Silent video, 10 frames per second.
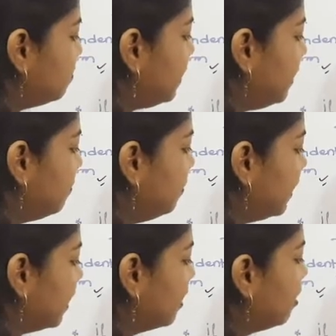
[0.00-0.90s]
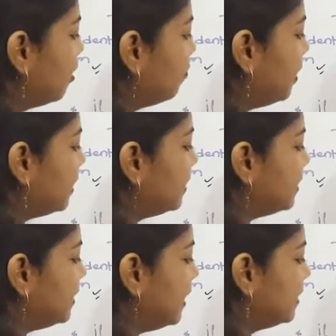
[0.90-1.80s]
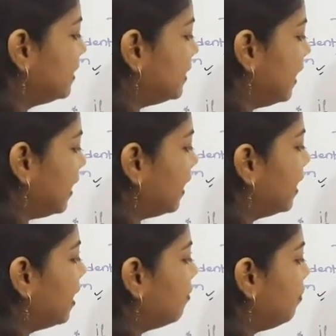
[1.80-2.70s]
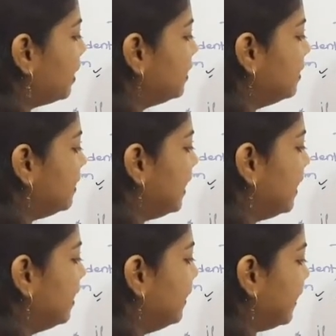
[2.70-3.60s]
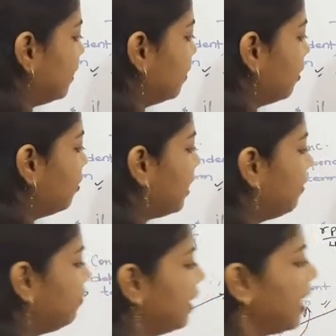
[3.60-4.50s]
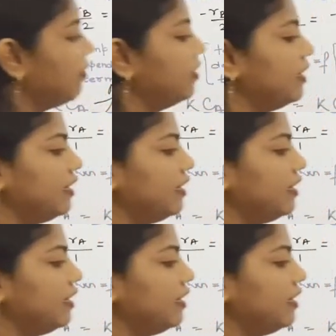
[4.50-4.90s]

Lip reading: BB plus CC plus DT. Okay, we have a